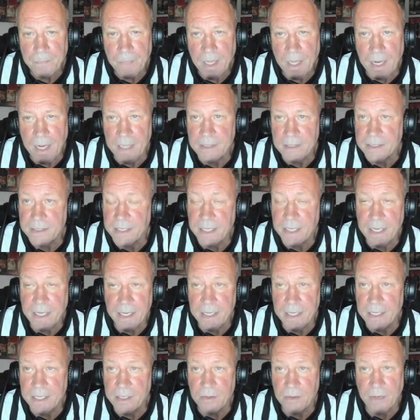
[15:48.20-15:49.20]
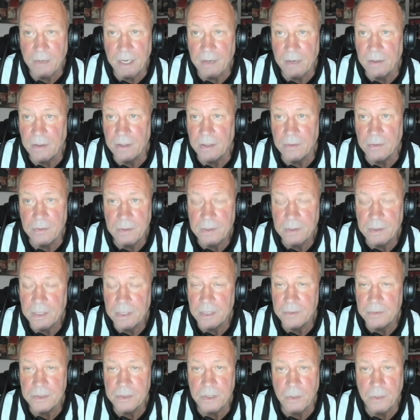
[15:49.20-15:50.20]
I'd say Eddie Guerrero. He
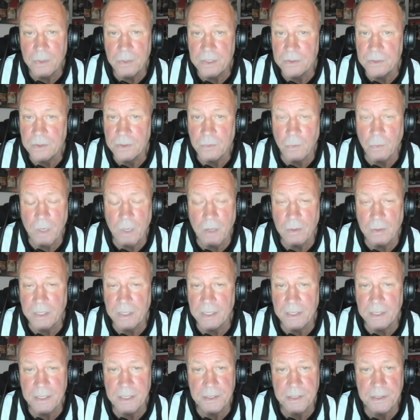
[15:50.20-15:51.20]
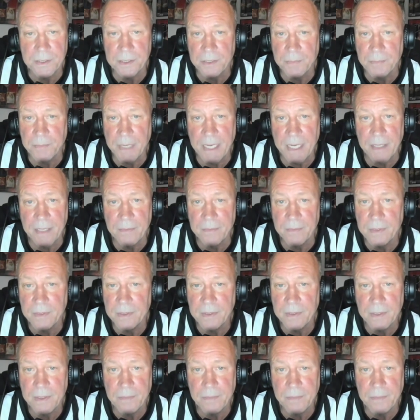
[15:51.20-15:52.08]
was always well conditioned, man.